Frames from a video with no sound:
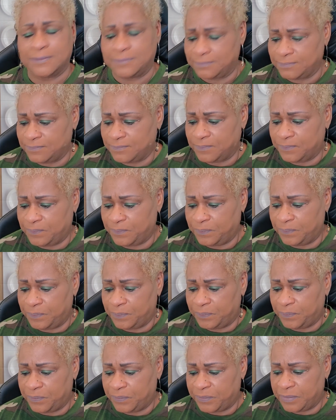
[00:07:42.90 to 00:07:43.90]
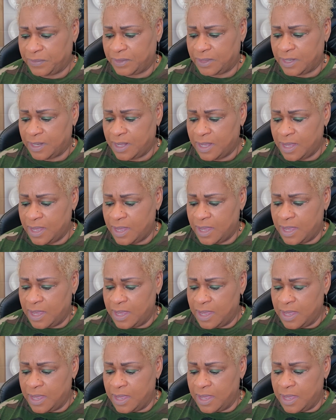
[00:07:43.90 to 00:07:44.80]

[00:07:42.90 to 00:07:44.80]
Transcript: No one is speaking in this clip.